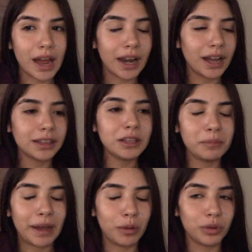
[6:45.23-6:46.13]
I got the
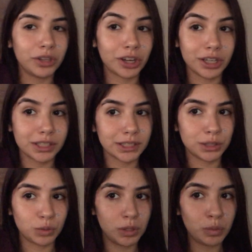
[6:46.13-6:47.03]
matte one there is a
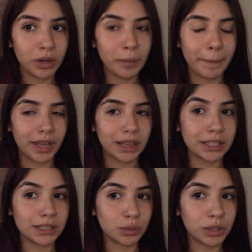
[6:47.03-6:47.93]
dewy one but
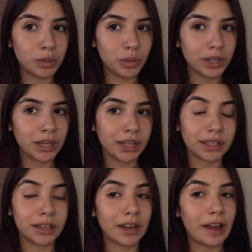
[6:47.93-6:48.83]
the dewy one like
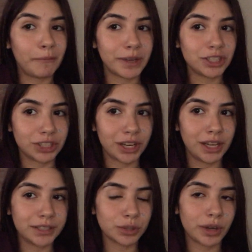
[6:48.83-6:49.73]
they didn't have my
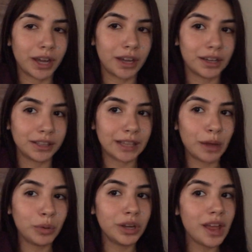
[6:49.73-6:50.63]
shade so I had to get
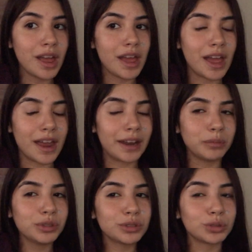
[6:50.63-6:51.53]
that one and I
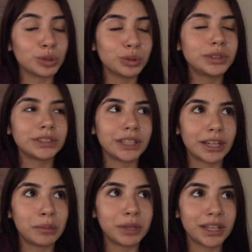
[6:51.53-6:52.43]
was so
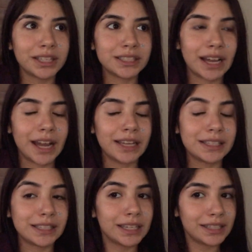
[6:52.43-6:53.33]
scared because I
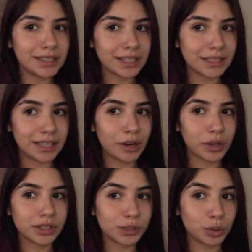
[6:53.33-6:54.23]
didn't test it out
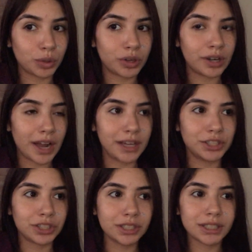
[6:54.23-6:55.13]
in store I
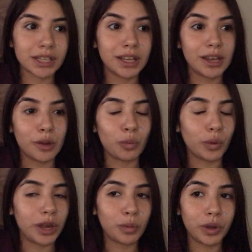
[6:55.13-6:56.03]
just
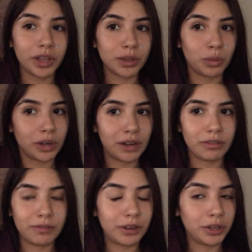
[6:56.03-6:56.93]
went with
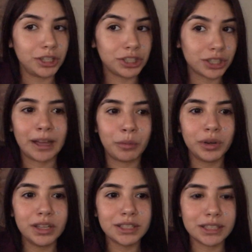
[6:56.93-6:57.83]
whatever foundation that
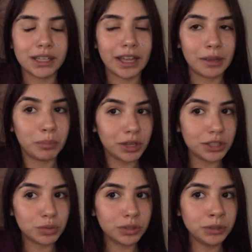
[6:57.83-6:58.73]
one is the light
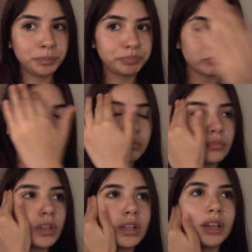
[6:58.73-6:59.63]
beige one
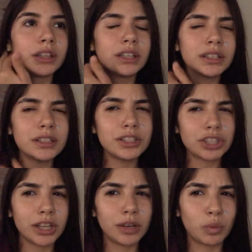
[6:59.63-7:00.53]
I think it's a shade